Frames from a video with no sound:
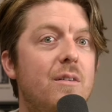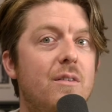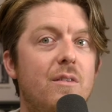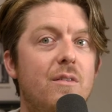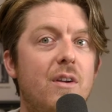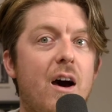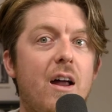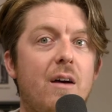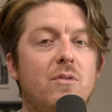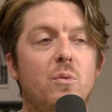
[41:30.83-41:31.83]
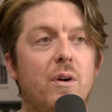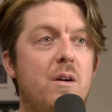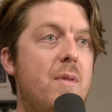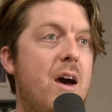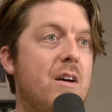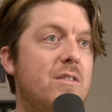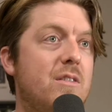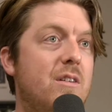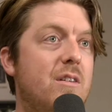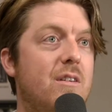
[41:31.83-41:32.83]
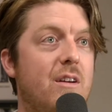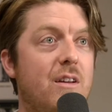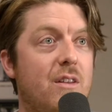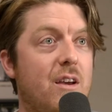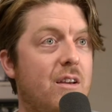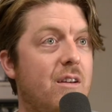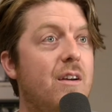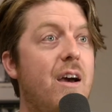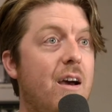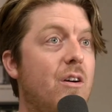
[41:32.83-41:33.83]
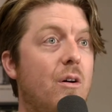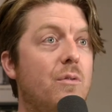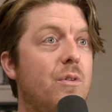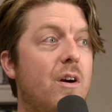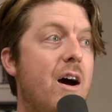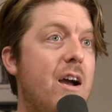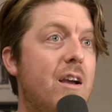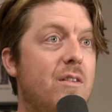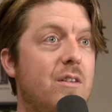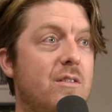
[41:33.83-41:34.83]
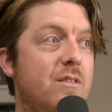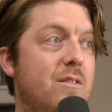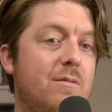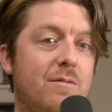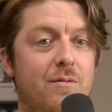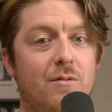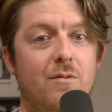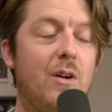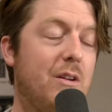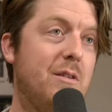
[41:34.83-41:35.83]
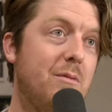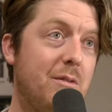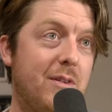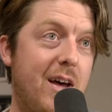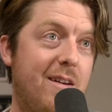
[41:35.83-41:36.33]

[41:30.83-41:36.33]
not have to wear a mask and like go for a hike that's relatively flat.